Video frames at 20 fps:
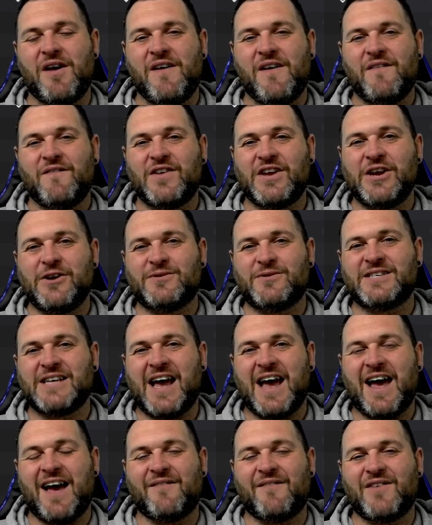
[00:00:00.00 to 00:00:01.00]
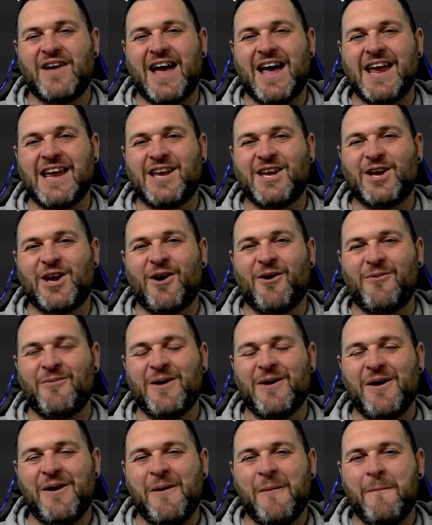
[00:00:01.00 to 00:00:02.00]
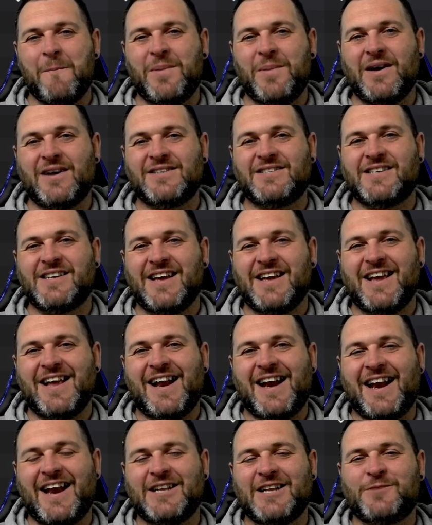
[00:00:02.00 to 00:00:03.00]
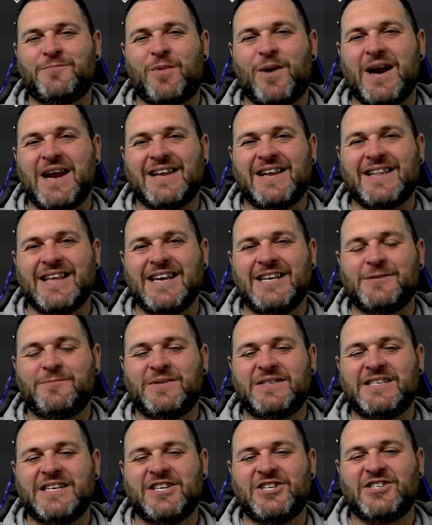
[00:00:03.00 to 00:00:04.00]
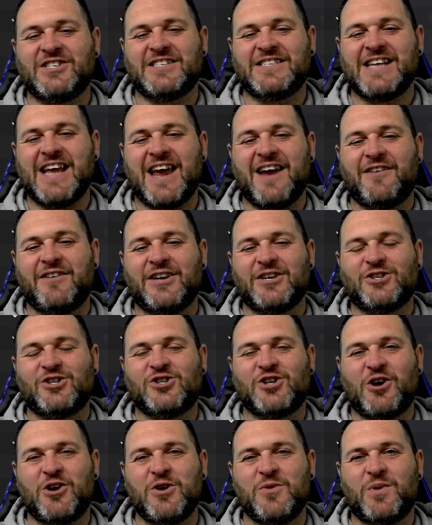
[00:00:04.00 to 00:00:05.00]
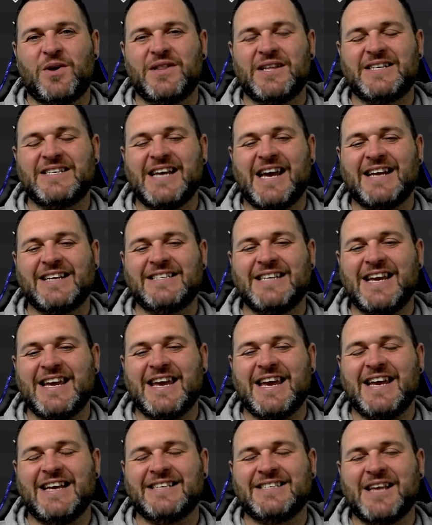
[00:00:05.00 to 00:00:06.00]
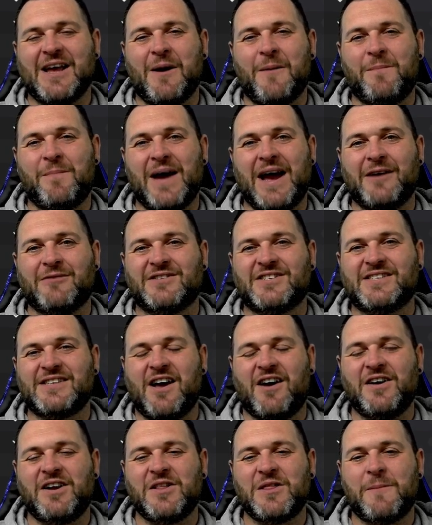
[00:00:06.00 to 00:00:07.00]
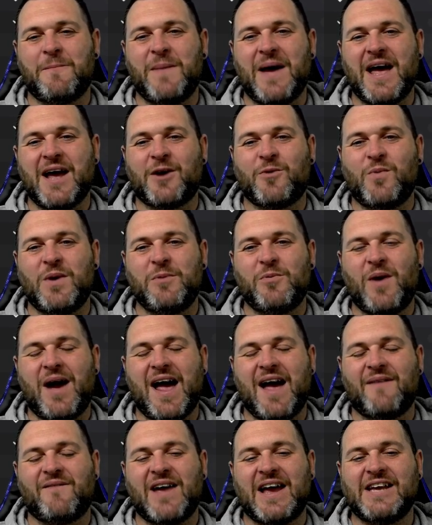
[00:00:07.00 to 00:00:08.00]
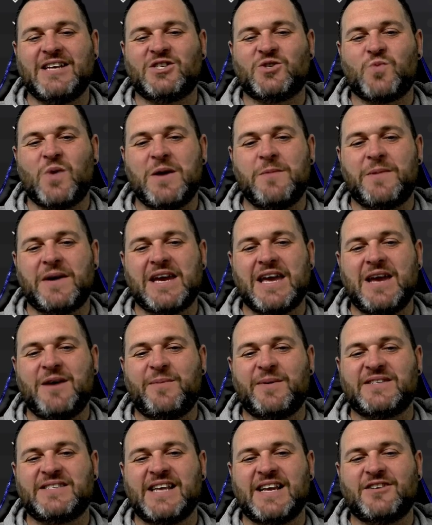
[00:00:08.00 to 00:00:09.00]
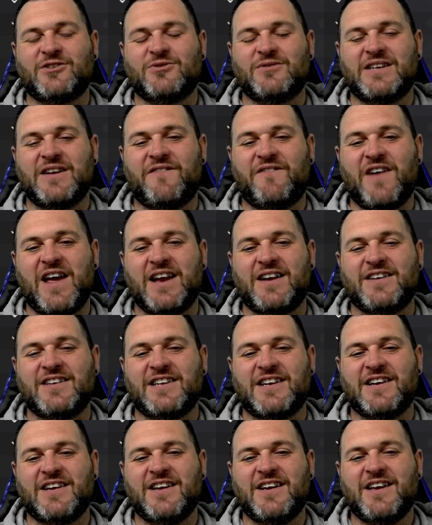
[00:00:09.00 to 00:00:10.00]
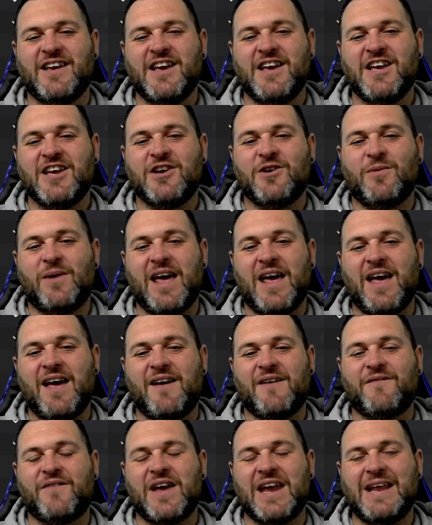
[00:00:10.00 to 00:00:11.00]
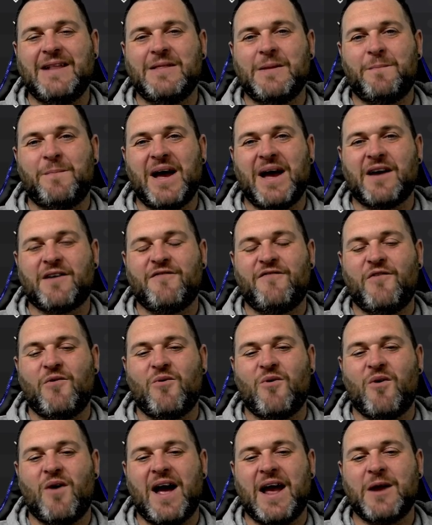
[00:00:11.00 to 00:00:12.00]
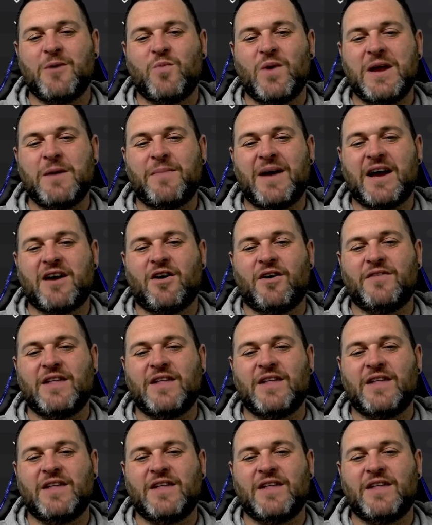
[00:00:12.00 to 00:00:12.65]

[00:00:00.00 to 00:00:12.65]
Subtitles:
for you to have a go. But let's break these positions down and show you what the tactic is about. Starting at the back, we will have a sweeper keeper set to defend. You will have in the back four a wing back on the